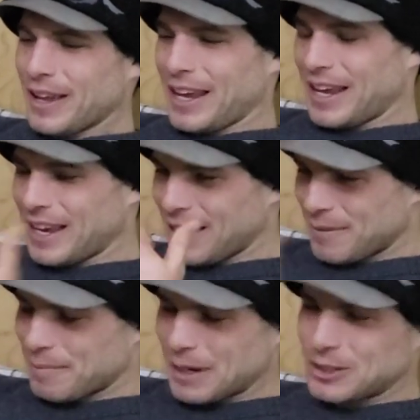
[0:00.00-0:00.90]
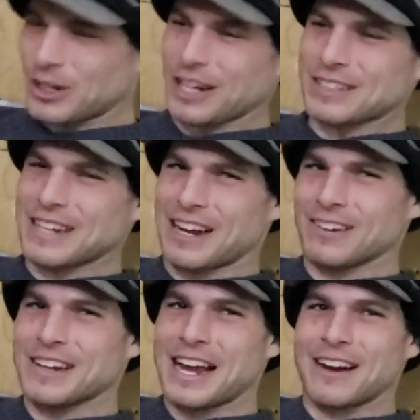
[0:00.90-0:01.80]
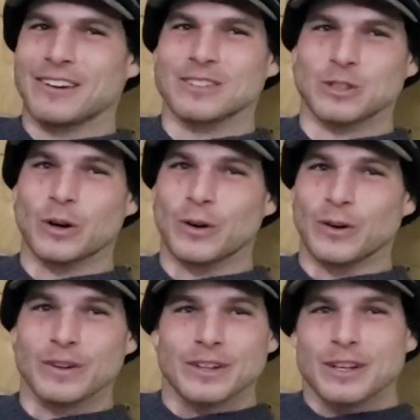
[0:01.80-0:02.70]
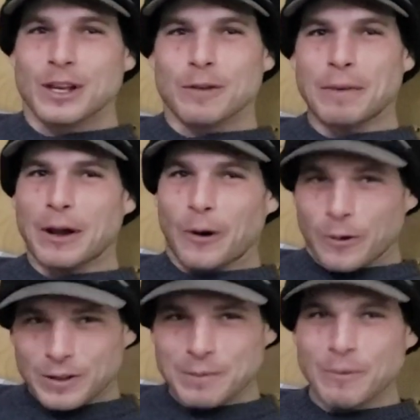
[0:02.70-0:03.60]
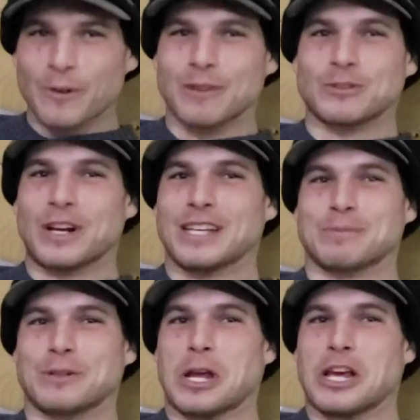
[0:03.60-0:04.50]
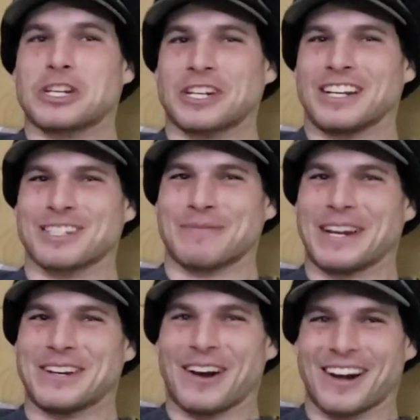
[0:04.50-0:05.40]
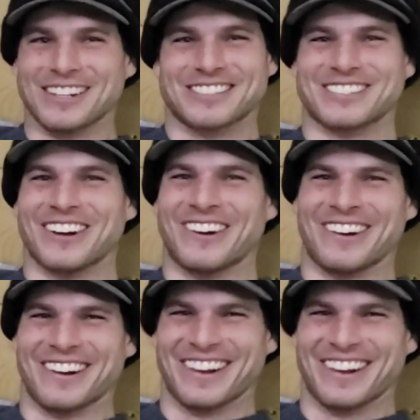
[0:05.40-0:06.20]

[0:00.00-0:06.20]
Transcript: And my truck's down now, so my only mode of transportation is my dogs. So